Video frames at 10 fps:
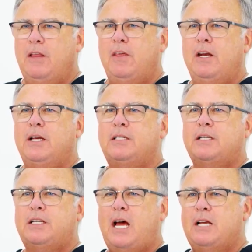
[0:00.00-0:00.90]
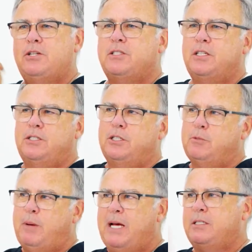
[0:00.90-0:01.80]
and then it detaches and
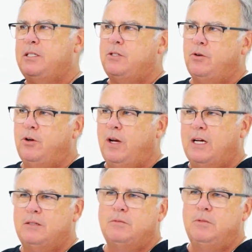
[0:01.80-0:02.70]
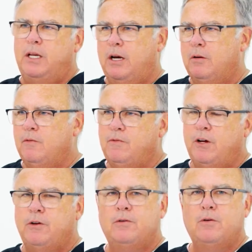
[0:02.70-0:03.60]
just passes through like, you know,
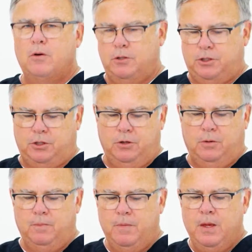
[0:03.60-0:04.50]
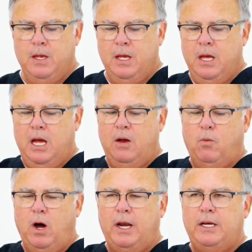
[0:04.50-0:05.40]
food or stool. And
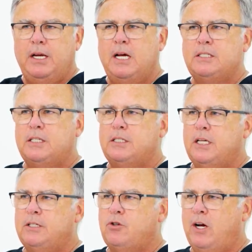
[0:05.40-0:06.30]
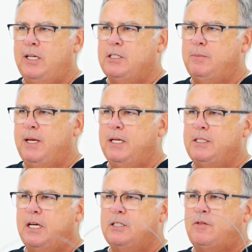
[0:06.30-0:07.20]
what it does is it
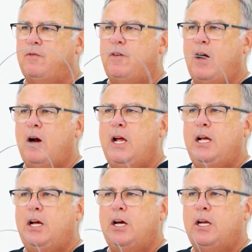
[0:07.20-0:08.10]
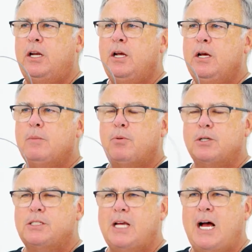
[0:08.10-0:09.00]
transmits us very good,
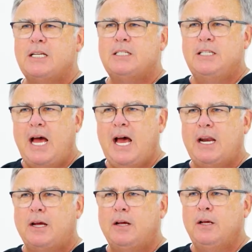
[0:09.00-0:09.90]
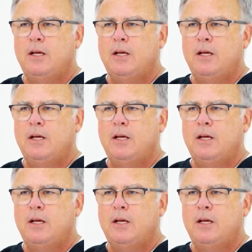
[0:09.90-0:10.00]
precise data